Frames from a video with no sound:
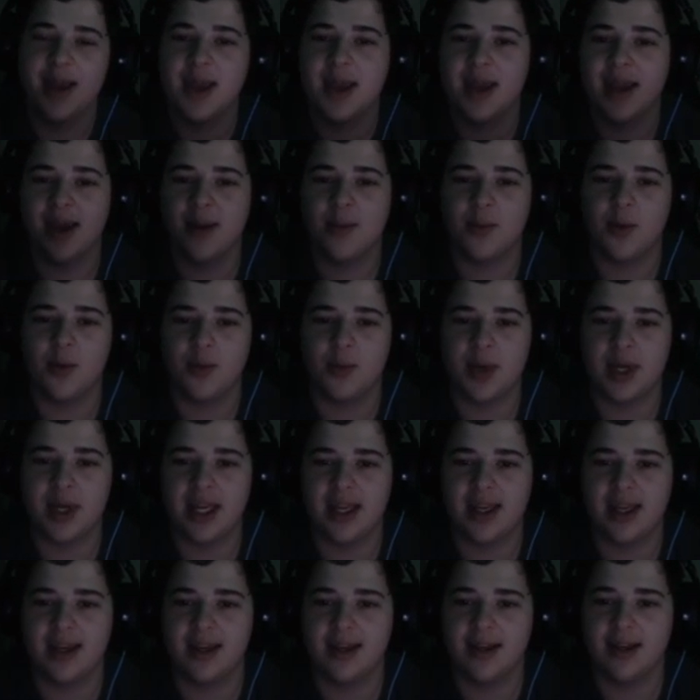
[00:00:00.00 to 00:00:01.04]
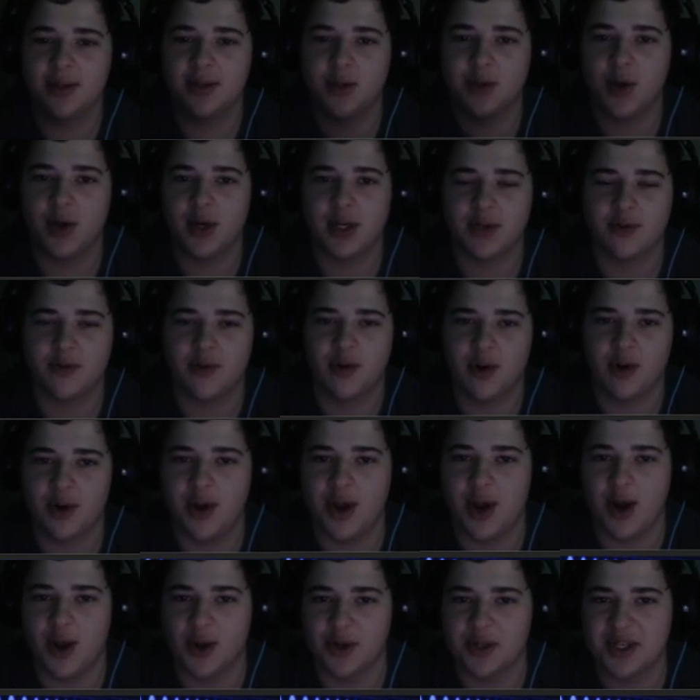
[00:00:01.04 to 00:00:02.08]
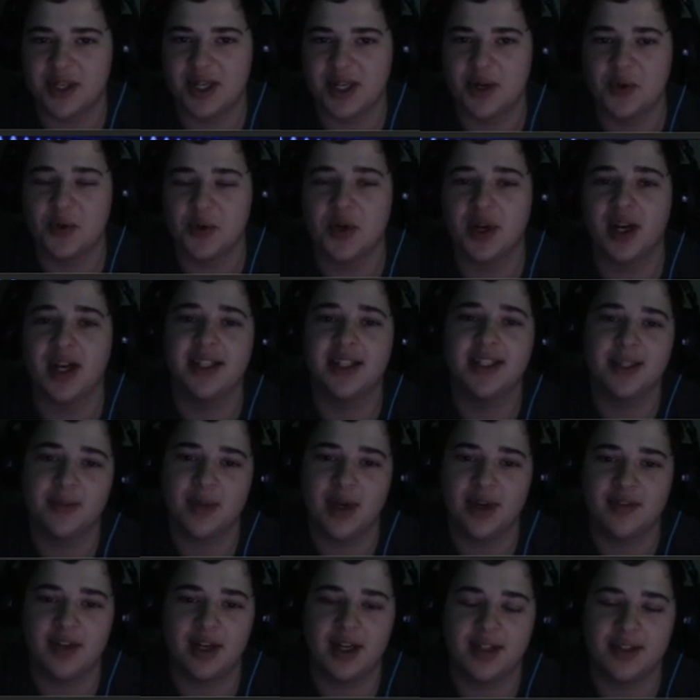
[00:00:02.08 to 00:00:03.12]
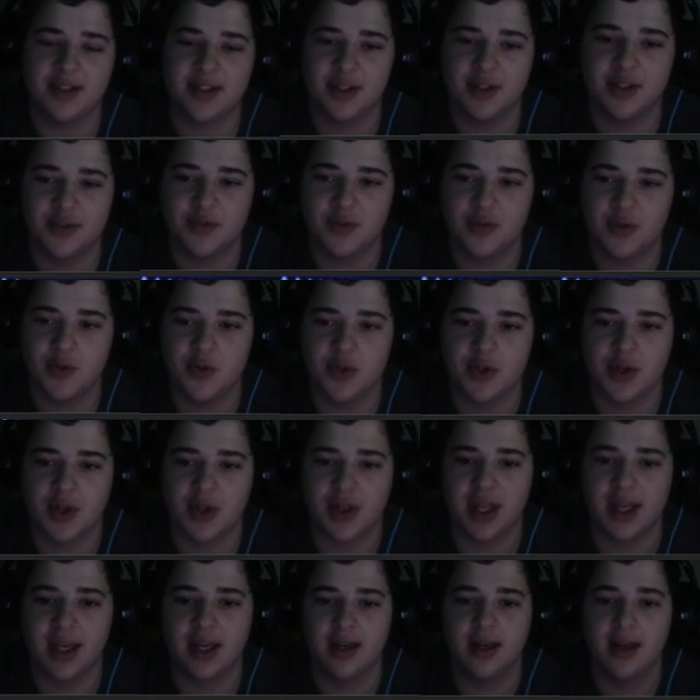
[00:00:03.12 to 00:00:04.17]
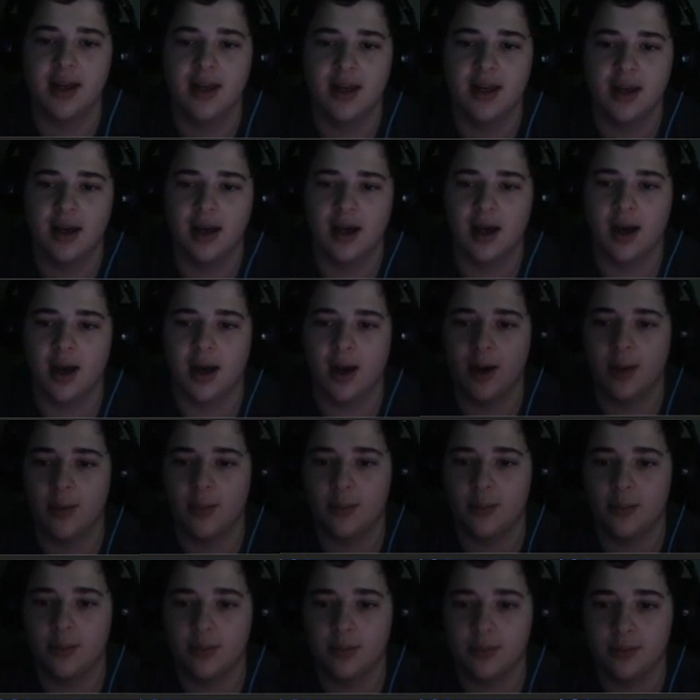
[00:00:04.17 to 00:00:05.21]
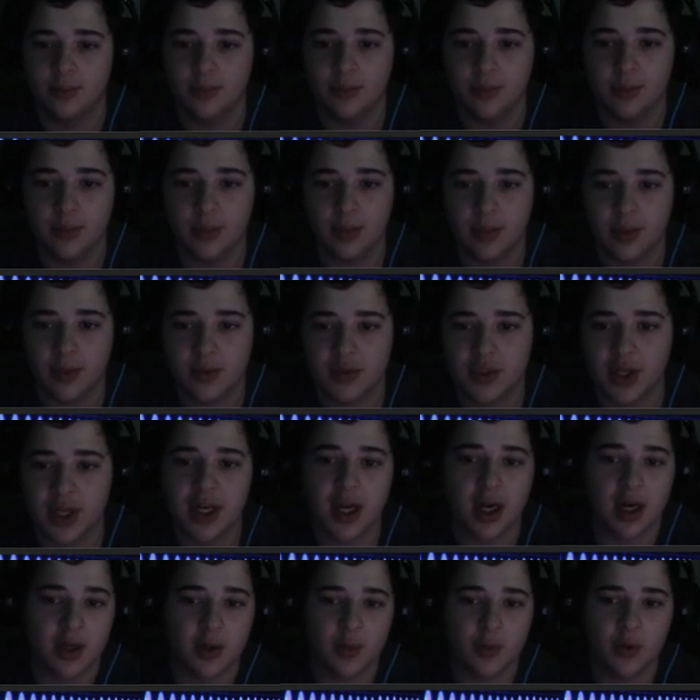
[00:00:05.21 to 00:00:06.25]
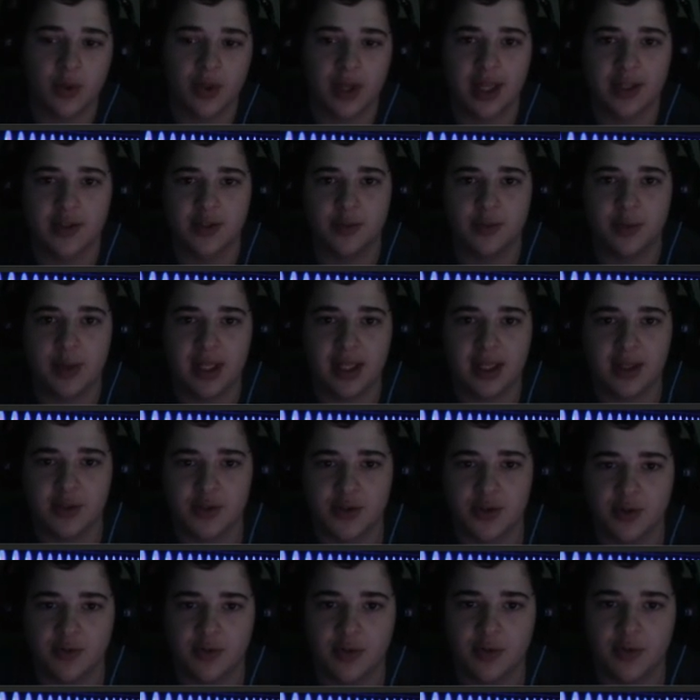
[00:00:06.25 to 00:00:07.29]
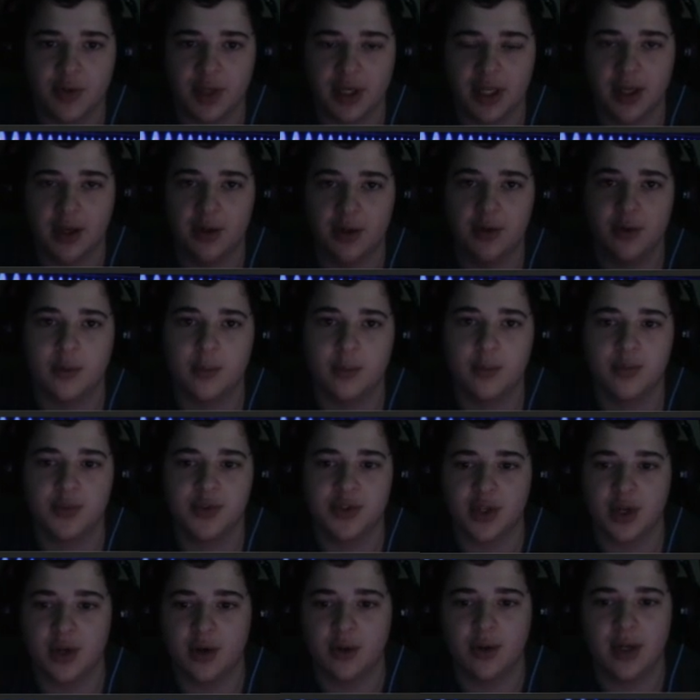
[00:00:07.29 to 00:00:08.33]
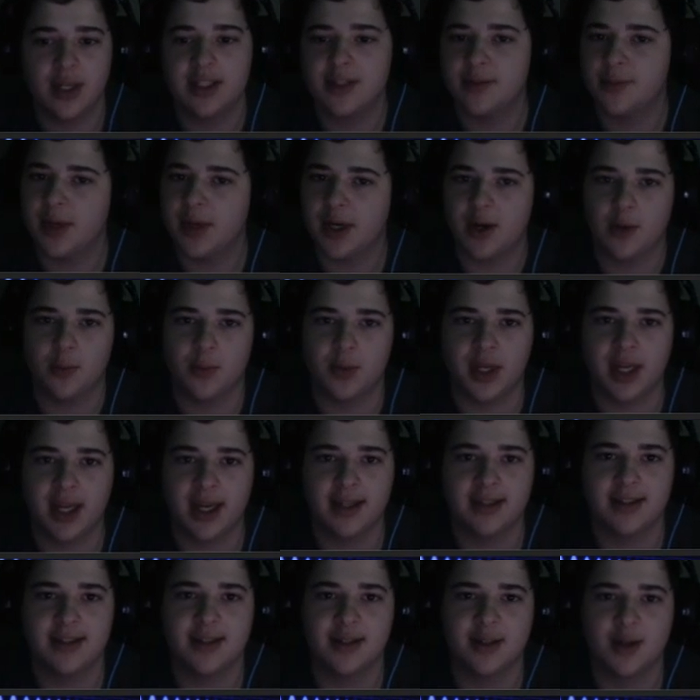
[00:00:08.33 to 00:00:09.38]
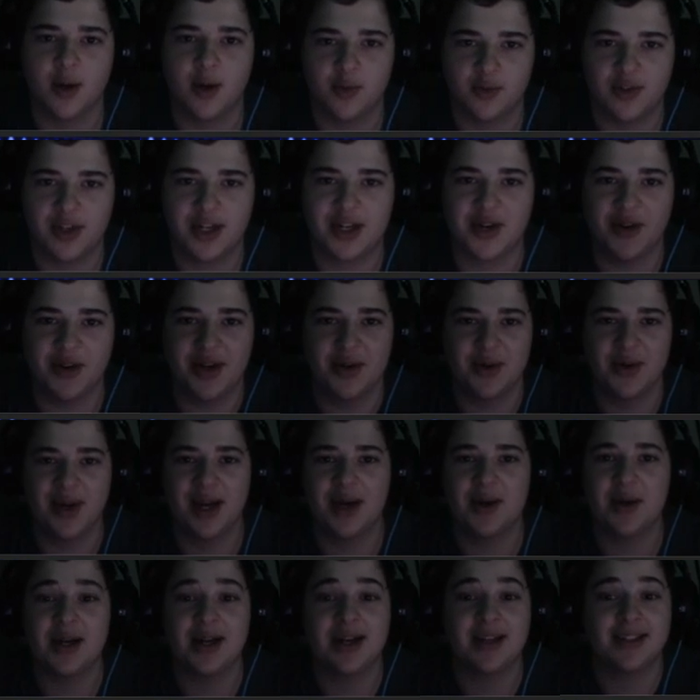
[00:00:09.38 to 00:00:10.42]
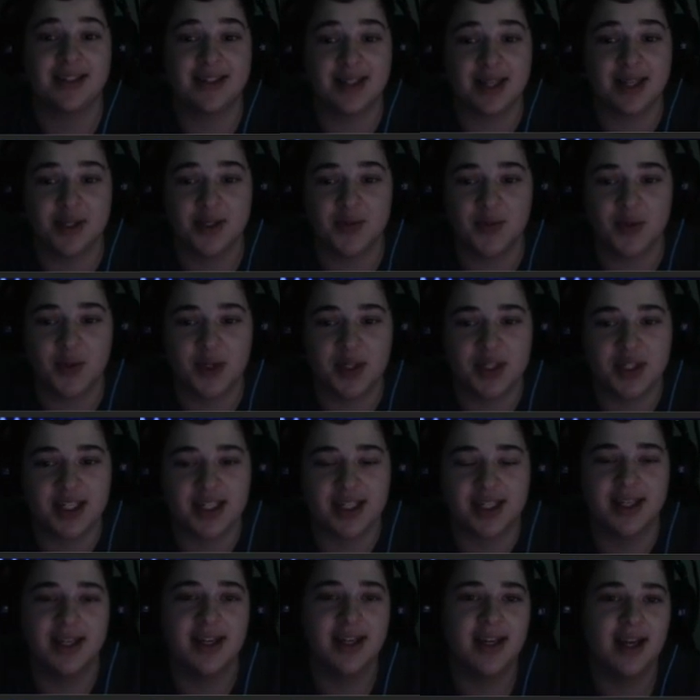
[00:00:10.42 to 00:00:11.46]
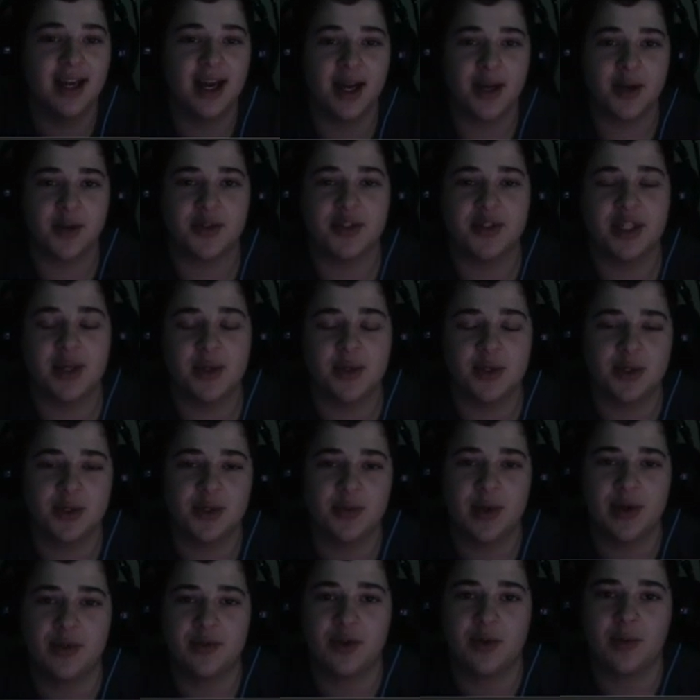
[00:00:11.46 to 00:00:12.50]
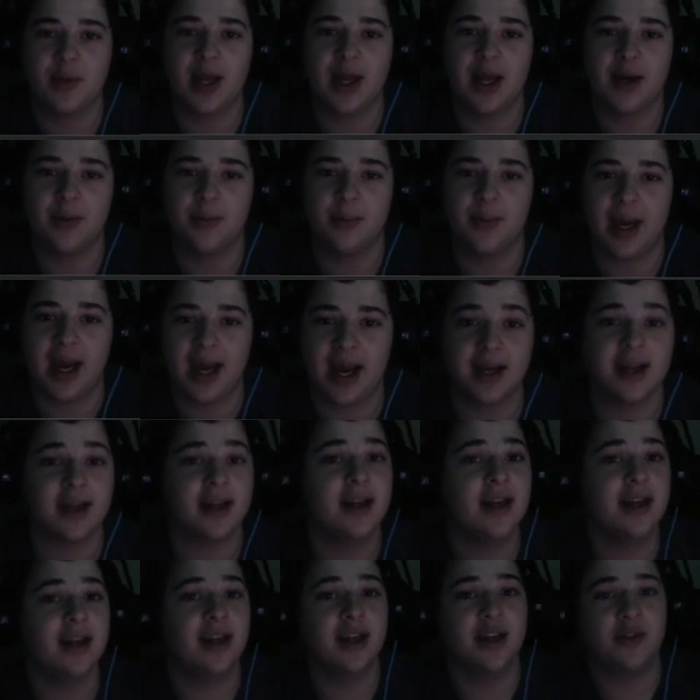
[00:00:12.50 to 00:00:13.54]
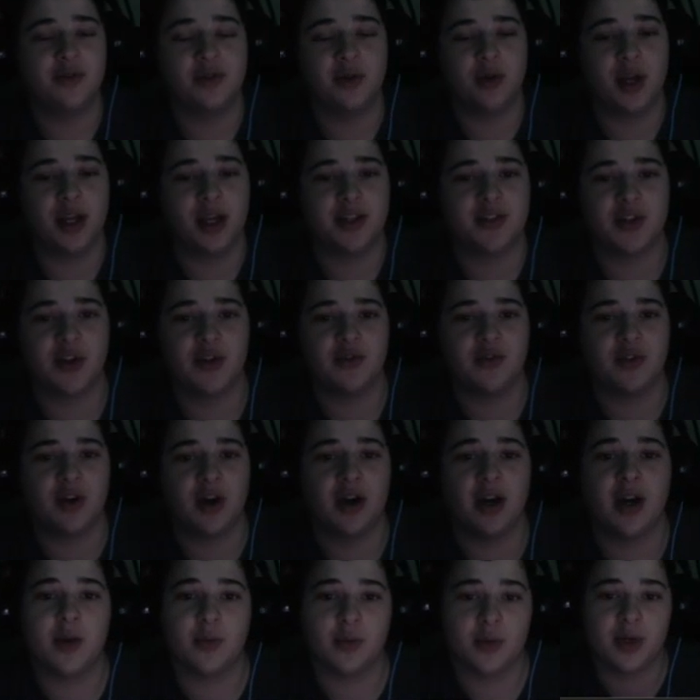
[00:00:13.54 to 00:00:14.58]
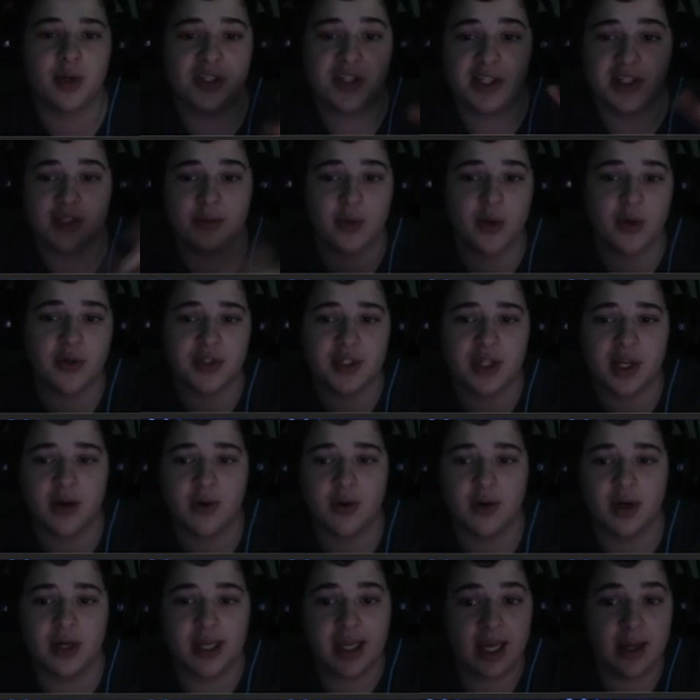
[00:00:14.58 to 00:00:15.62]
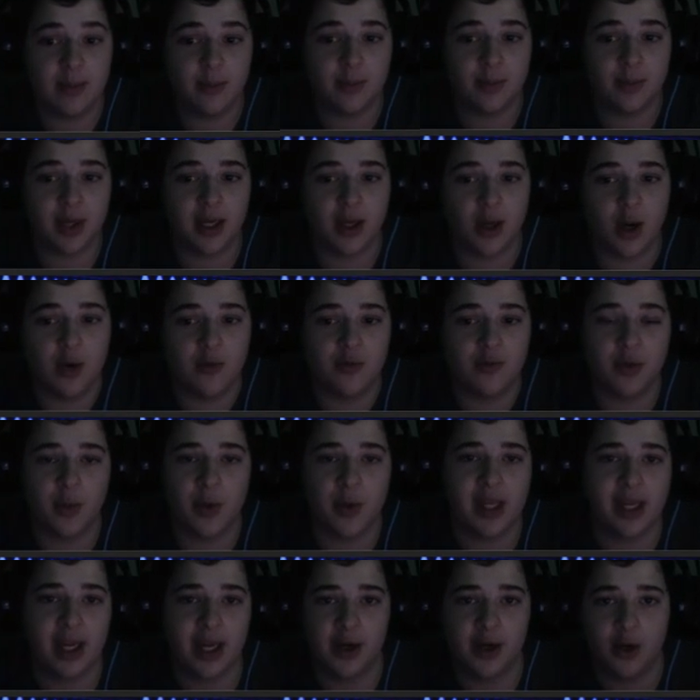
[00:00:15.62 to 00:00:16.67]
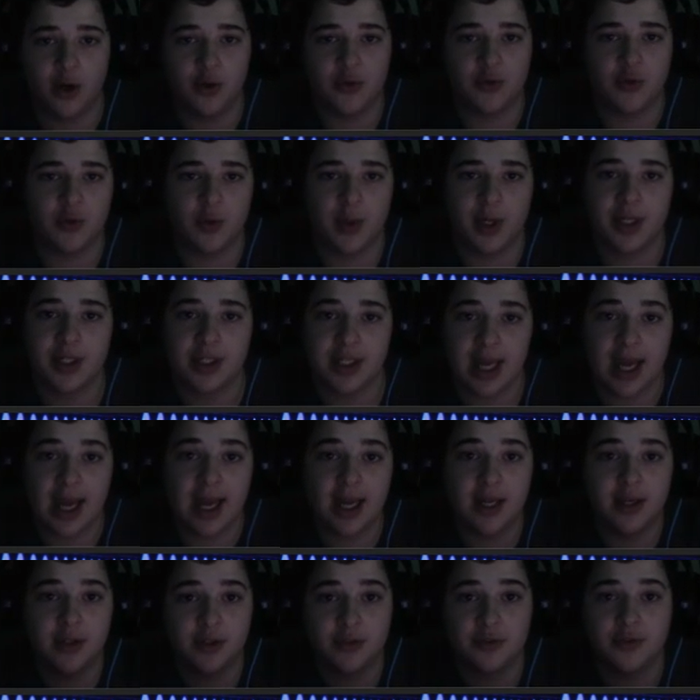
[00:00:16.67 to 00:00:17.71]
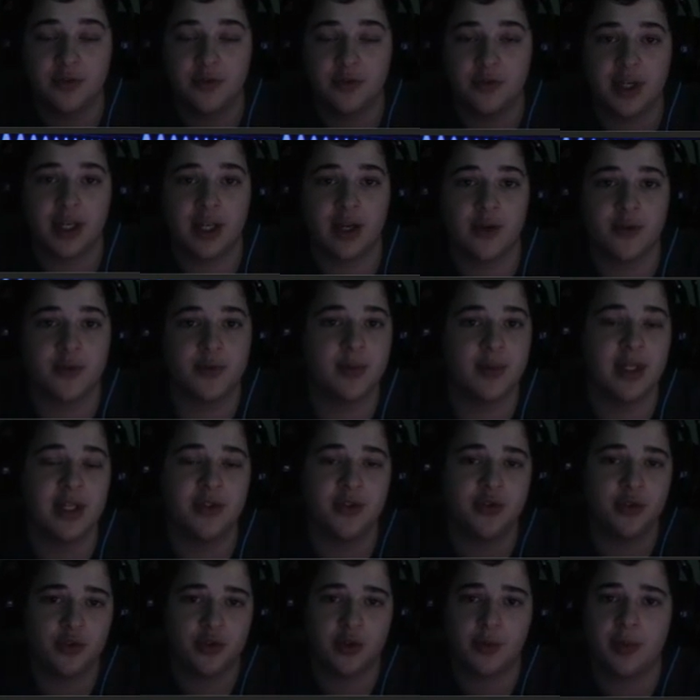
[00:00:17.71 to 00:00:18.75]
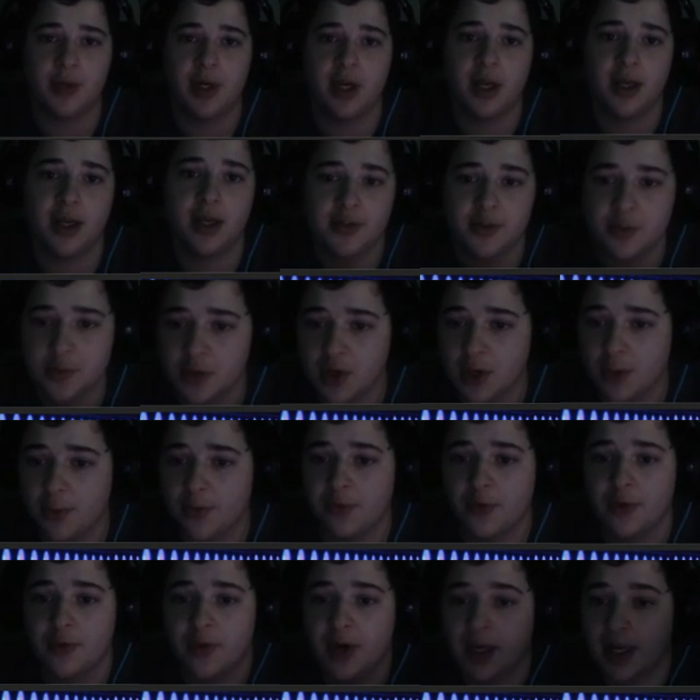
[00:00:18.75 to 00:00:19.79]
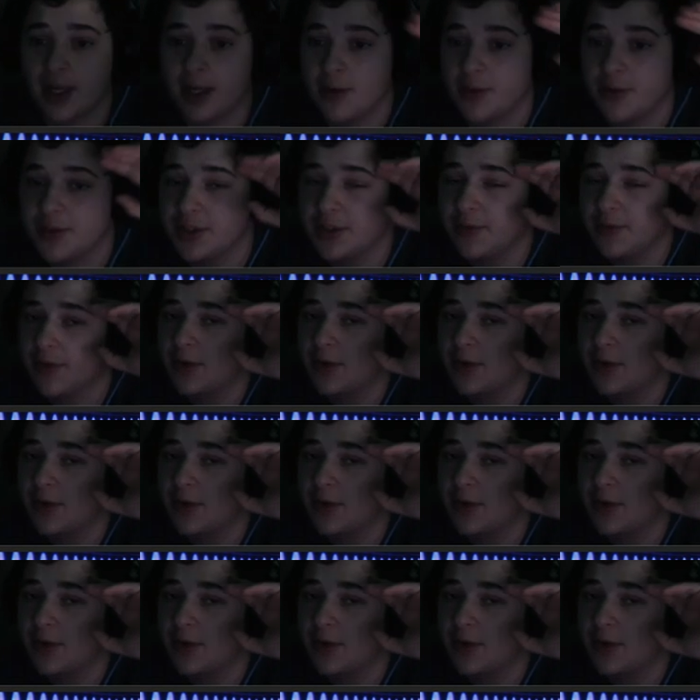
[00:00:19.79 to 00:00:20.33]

it will be not in chronological order. I did my Valentine's Fusion thing, so I know I didn't want that to be the intro of the video, so it's a bit complicated. I'll figure it all out, guys. Thanks for watching, and I'll see you in just a bit for a platinum pack. If you like so far and want to see some OTL gameplay over the weekend on Twitch and for videos, please do drop a like, subscribe if you're new around it, and I'll see you